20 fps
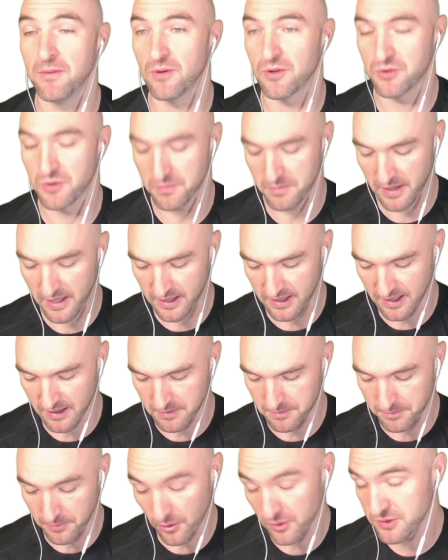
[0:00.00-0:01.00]
or to make
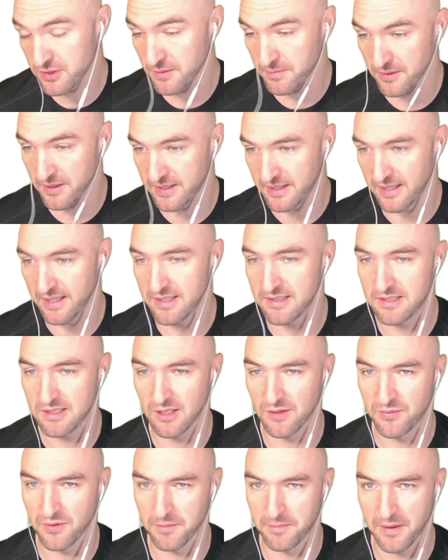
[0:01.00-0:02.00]
it possible and
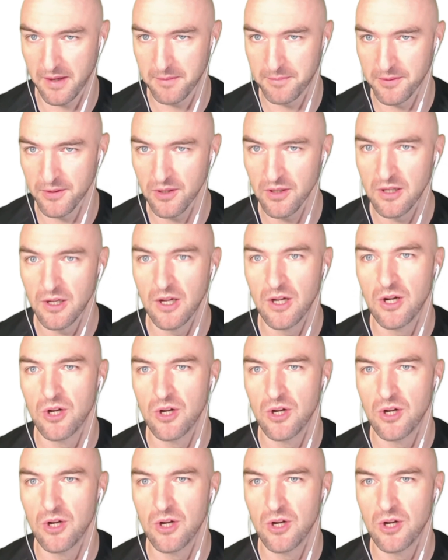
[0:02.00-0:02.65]
easier for people